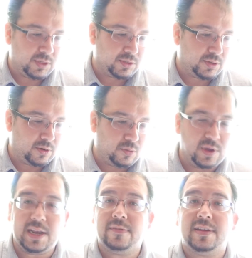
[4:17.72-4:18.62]
So
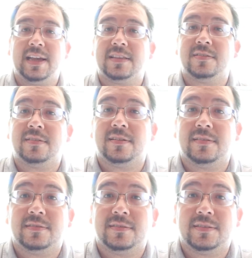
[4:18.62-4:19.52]
we didn't even get
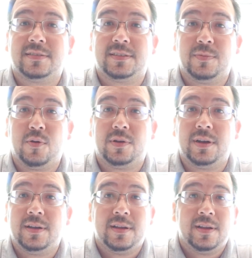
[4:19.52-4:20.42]
to smoke
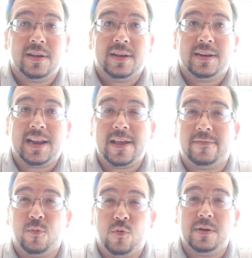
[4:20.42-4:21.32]
not
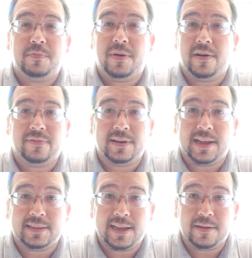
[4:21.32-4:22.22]
even one puff of
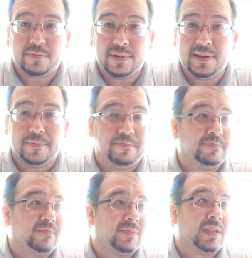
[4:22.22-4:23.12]
that damn blunt.
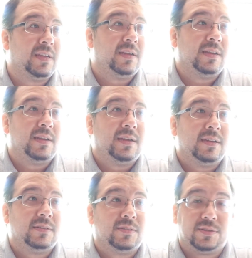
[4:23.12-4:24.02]

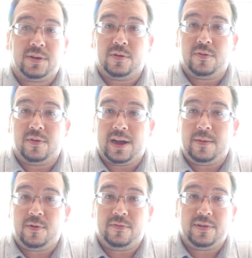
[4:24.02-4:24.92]
So
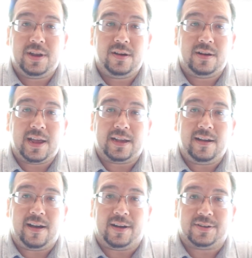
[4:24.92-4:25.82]
I'm over here like,
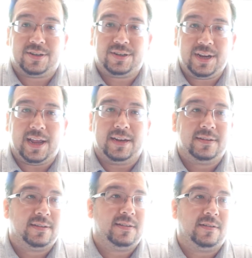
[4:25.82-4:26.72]
oh shit.
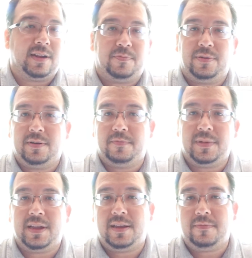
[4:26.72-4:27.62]
You know, they put
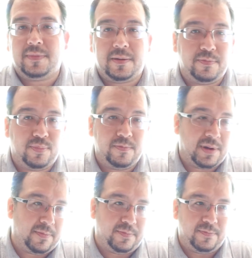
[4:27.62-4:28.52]
me and
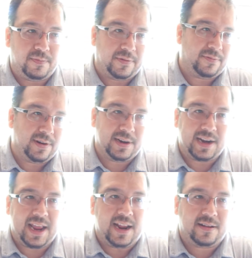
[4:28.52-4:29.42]
my friend in
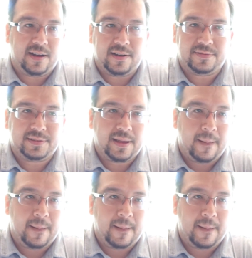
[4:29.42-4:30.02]
handcuffs,